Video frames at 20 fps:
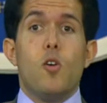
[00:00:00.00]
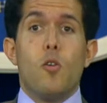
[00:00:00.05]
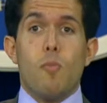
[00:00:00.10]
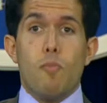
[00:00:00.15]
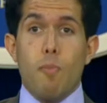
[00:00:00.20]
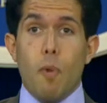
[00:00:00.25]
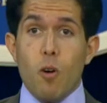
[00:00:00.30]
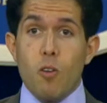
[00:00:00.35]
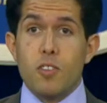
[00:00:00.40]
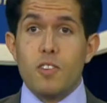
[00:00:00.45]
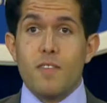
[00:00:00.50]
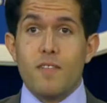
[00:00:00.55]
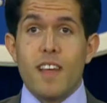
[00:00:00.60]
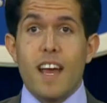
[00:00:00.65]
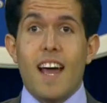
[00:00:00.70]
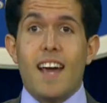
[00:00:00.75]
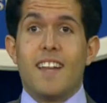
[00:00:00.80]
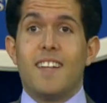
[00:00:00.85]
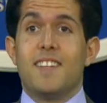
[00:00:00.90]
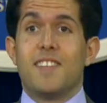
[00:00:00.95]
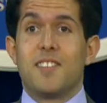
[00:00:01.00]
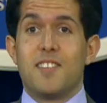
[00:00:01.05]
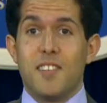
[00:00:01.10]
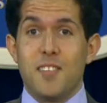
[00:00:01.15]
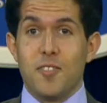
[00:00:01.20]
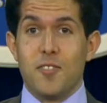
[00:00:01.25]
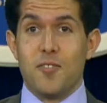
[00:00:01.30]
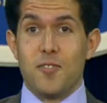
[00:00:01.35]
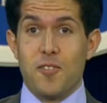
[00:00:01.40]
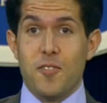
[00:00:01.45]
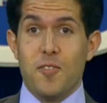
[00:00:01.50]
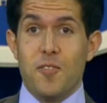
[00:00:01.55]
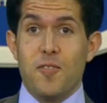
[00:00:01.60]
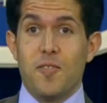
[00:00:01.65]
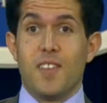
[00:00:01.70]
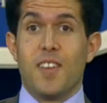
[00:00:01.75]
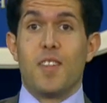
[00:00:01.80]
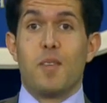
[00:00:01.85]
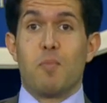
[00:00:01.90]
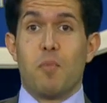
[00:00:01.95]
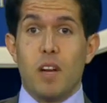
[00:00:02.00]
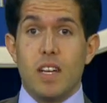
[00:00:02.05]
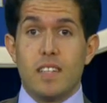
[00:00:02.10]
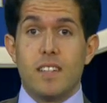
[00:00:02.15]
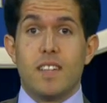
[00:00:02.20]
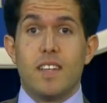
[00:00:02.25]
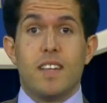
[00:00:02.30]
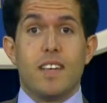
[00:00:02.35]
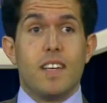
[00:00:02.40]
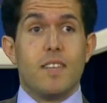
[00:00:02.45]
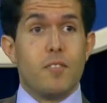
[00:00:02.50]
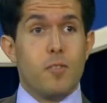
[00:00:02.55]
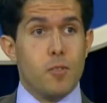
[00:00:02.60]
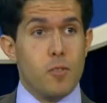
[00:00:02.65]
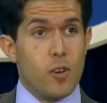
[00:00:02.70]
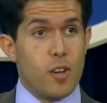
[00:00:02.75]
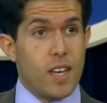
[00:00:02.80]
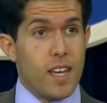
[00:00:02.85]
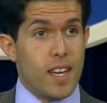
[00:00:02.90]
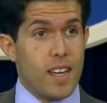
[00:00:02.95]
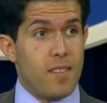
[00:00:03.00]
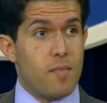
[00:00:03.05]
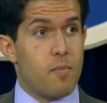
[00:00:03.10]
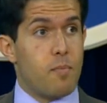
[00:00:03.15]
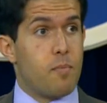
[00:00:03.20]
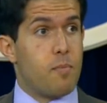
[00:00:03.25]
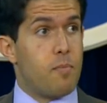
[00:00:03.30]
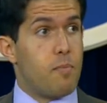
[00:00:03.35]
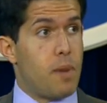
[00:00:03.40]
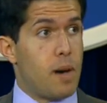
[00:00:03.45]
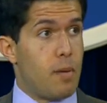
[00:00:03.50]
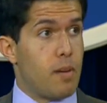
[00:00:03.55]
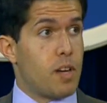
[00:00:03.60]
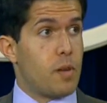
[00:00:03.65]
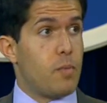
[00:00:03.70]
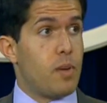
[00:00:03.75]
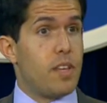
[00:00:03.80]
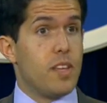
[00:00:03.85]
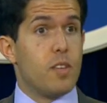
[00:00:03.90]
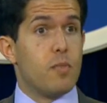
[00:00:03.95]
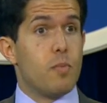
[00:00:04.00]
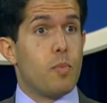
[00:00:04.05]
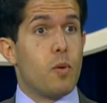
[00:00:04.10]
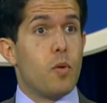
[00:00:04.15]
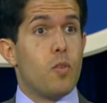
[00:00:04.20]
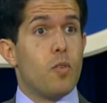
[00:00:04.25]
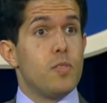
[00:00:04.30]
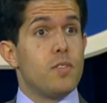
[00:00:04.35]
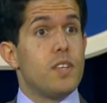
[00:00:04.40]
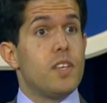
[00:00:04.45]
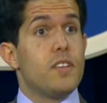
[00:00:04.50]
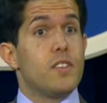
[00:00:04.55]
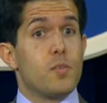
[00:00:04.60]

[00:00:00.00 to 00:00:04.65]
Most of that is still true, that the president, if you look at public opinion polls, his